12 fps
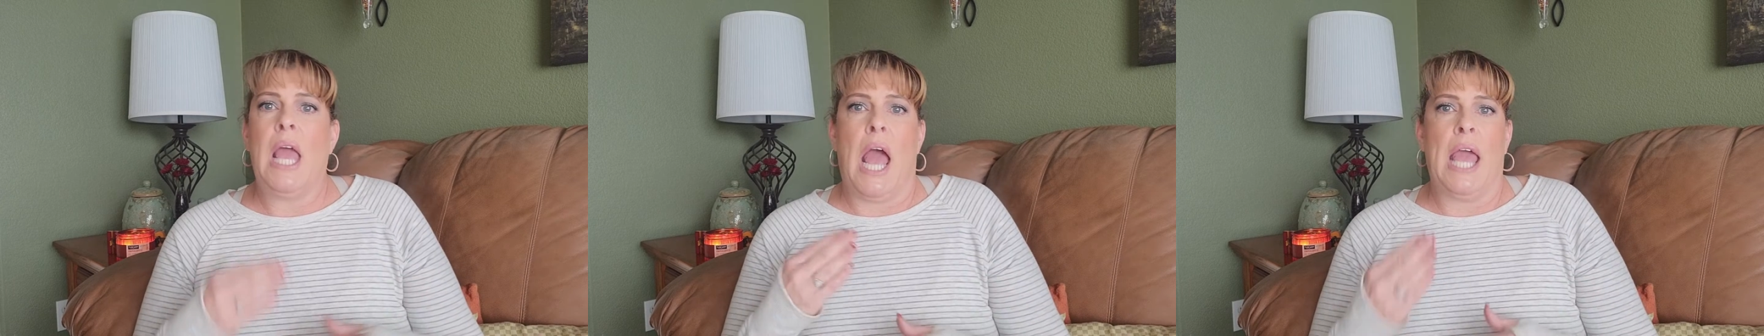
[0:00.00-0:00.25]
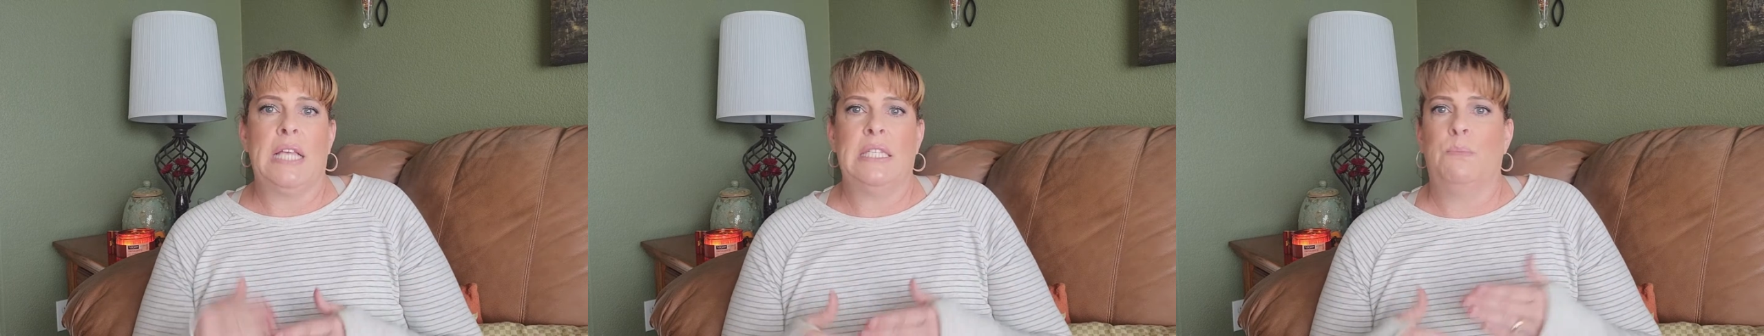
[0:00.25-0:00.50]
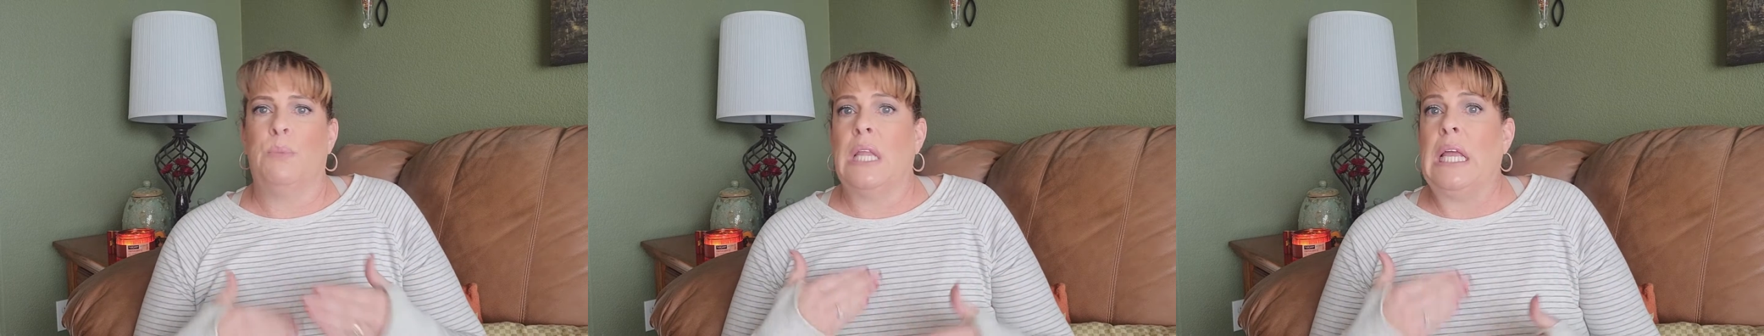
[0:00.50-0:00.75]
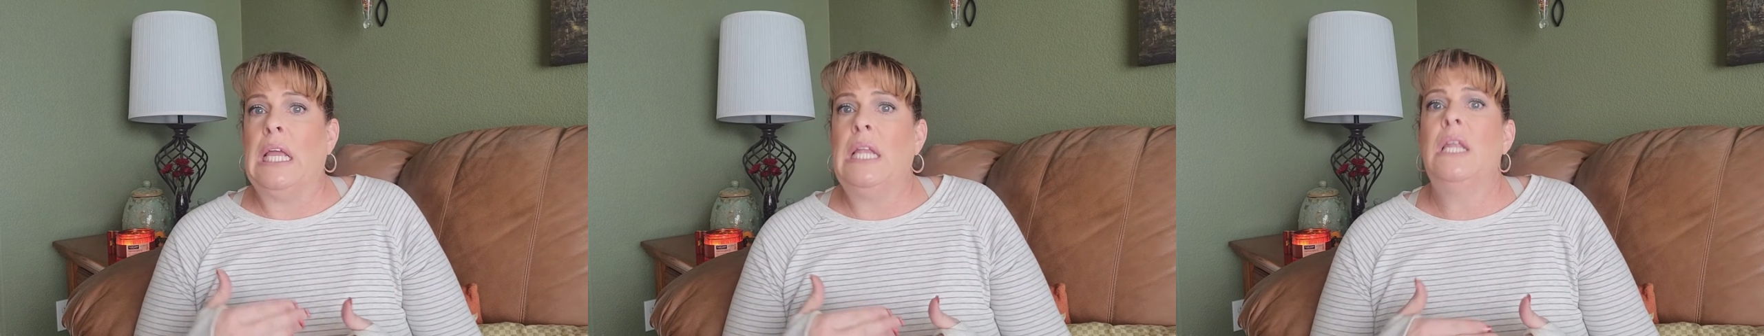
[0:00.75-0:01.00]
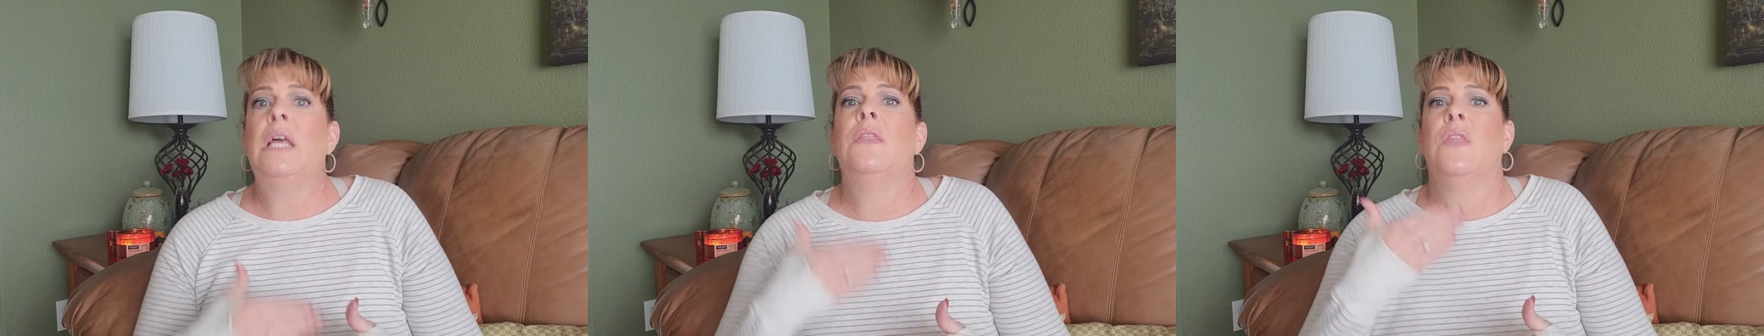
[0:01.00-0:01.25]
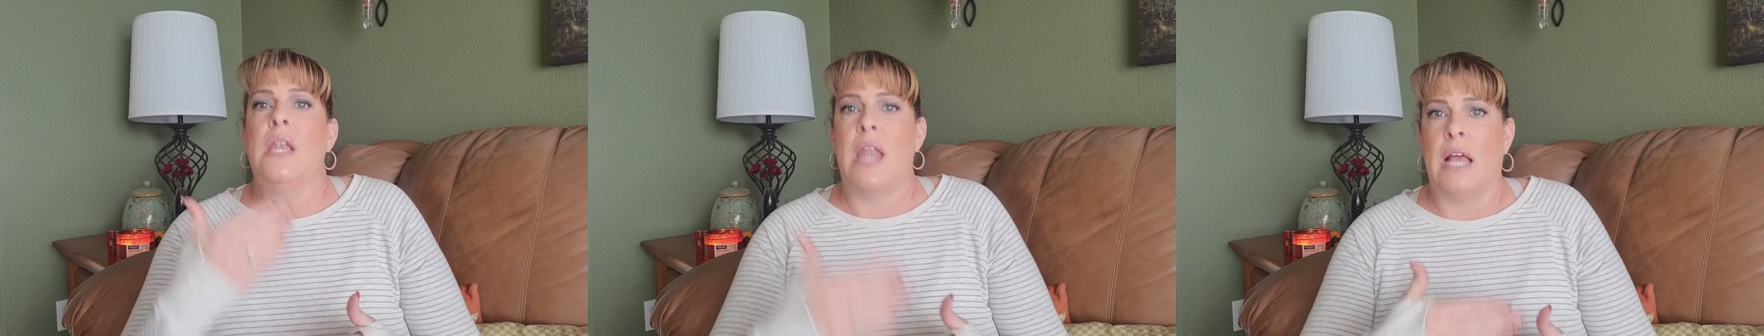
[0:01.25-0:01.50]
I explain
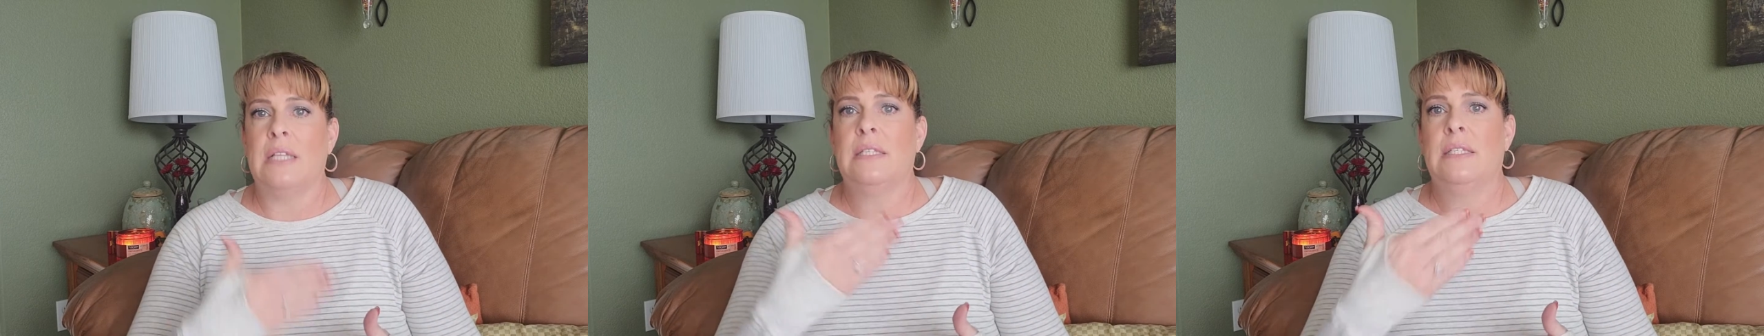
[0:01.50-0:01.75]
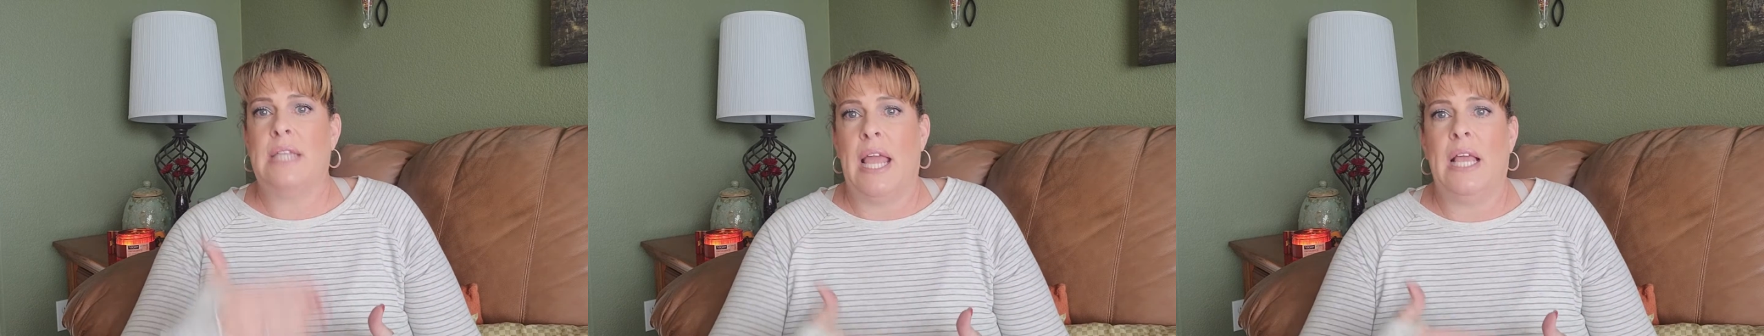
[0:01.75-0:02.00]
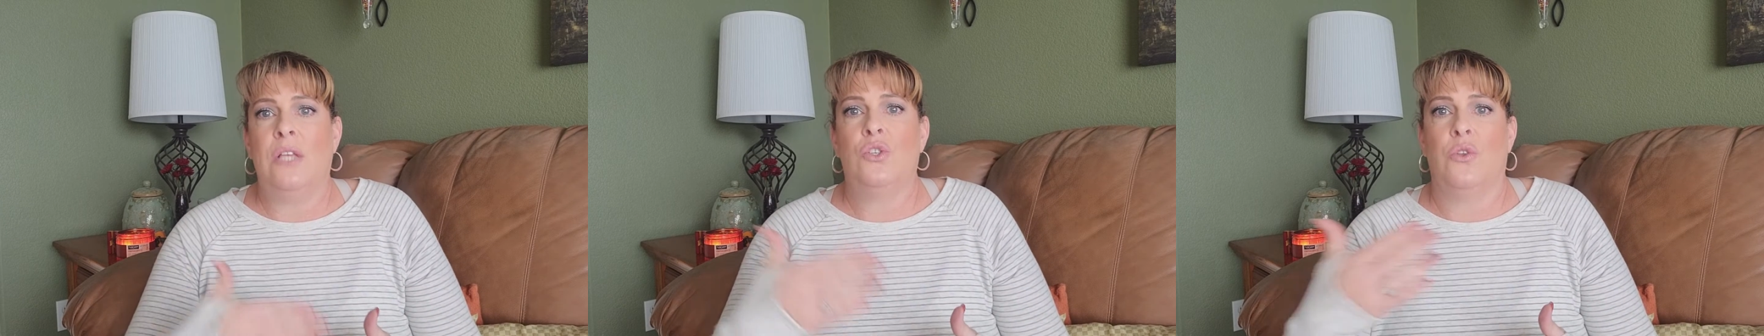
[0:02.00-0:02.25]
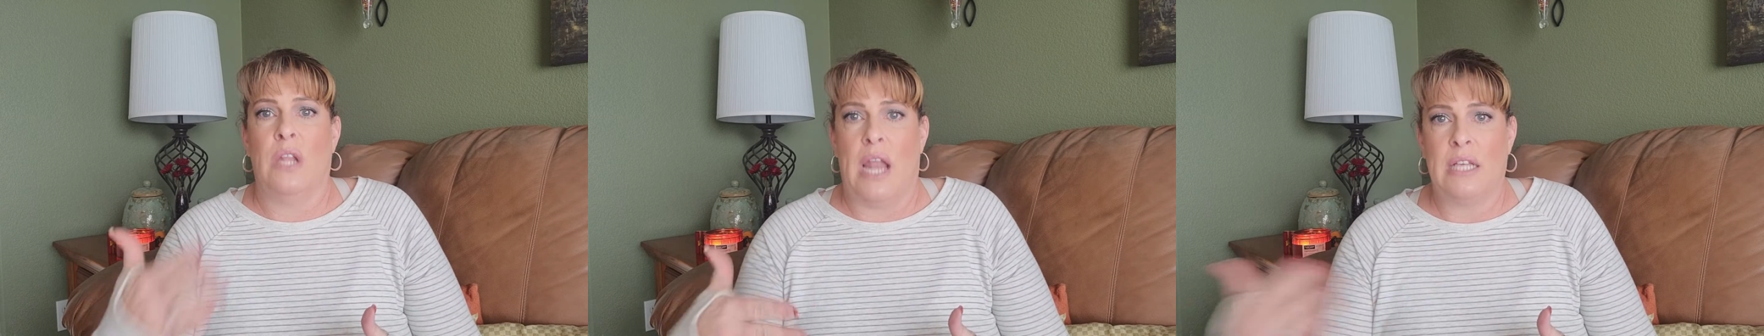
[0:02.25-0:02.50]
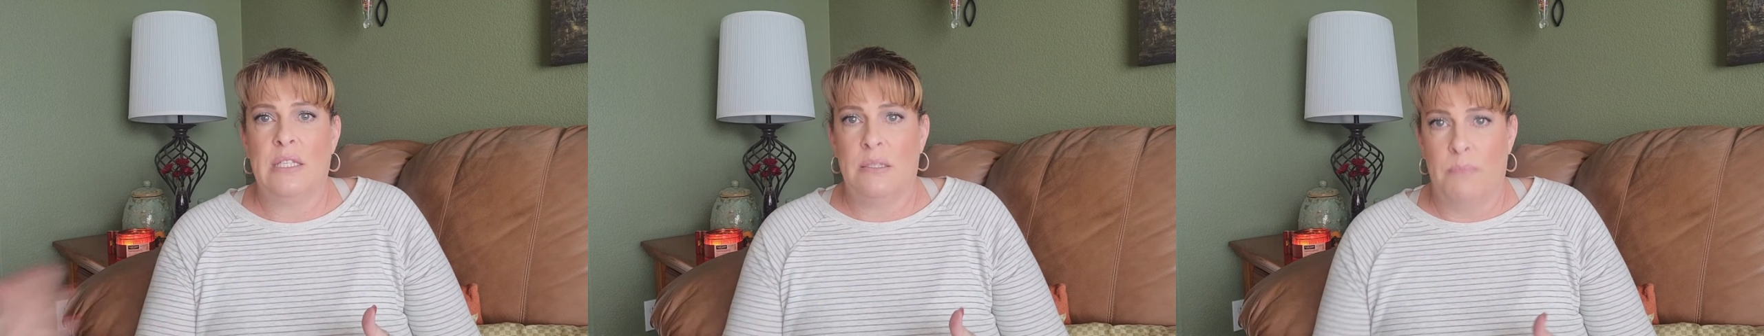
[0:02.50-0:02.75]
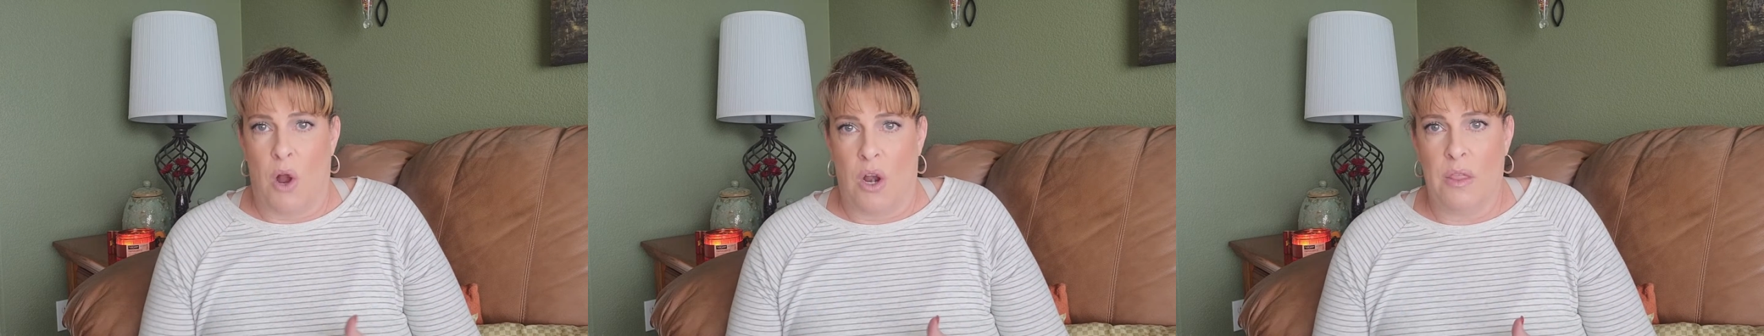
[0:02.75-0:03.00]
the next stage or the
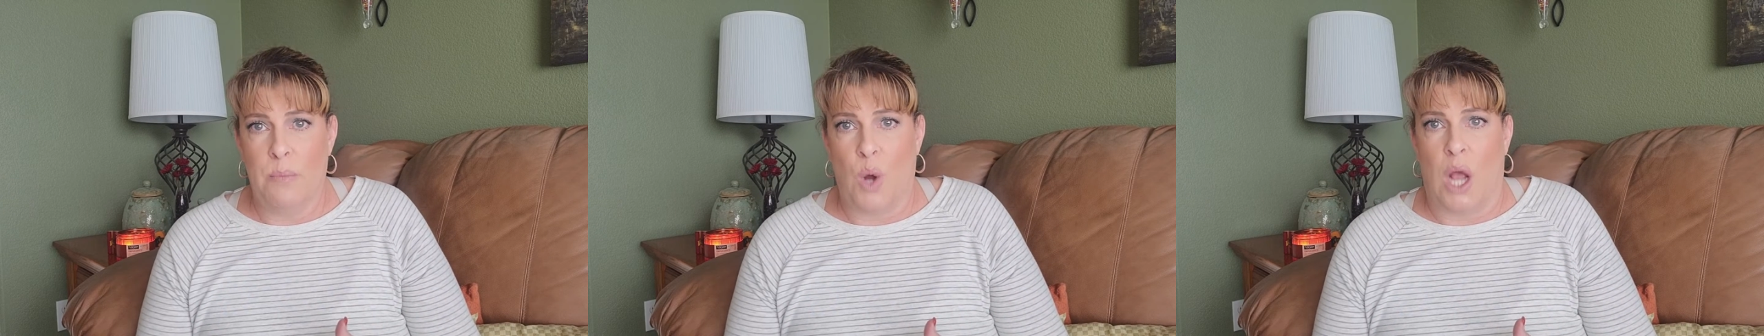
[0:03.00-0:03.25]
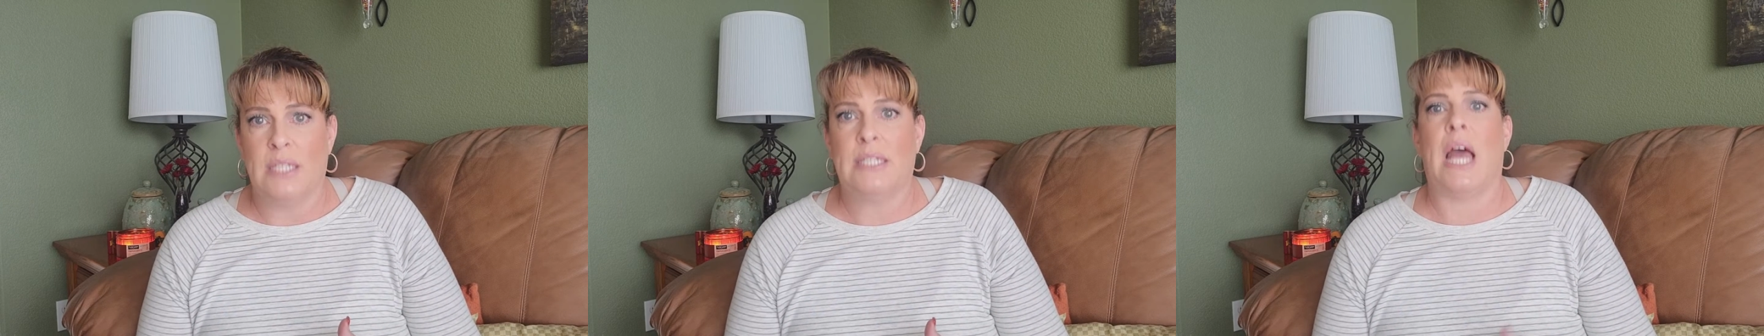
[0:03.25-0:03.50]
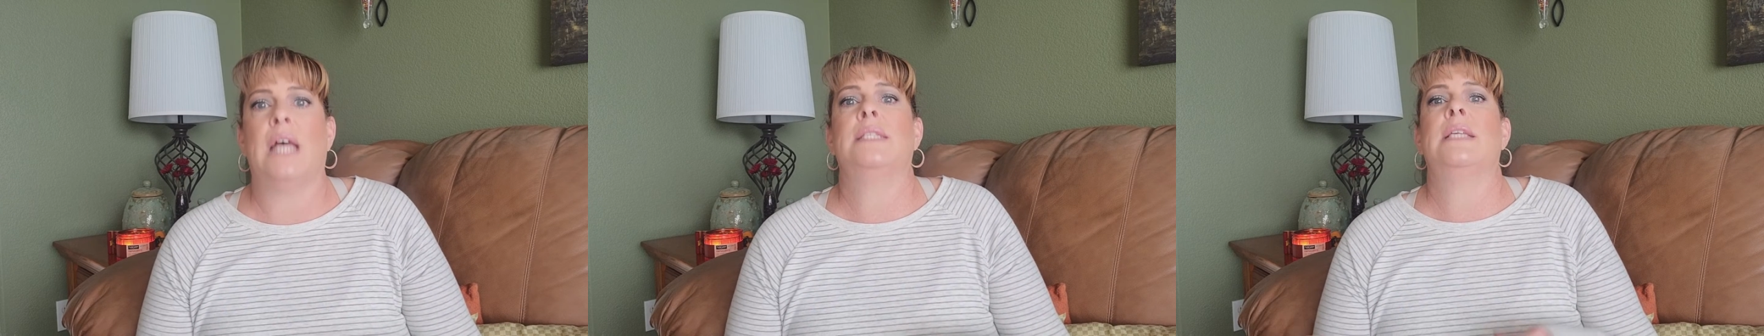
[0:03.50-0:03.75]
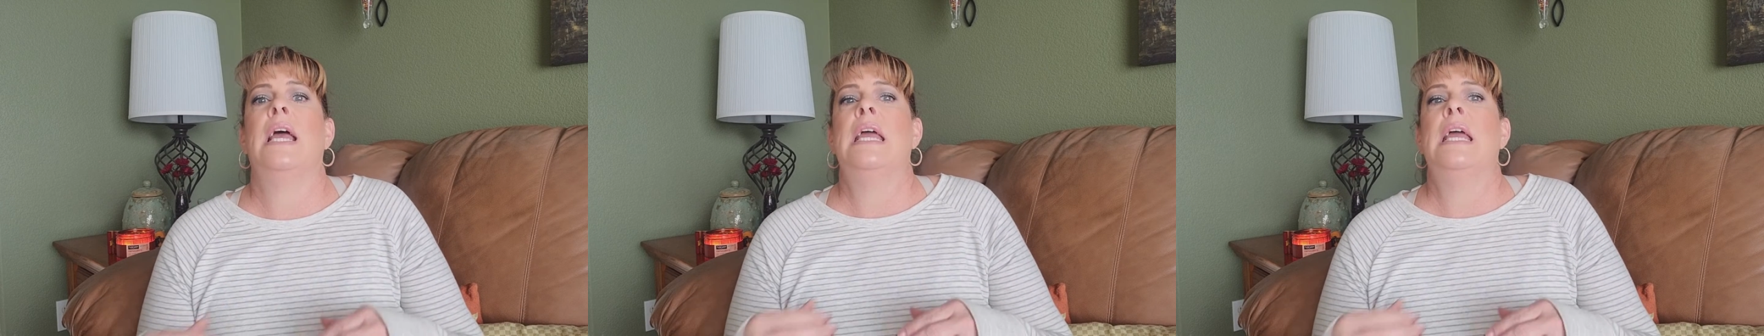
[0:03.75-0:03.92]
next part of the process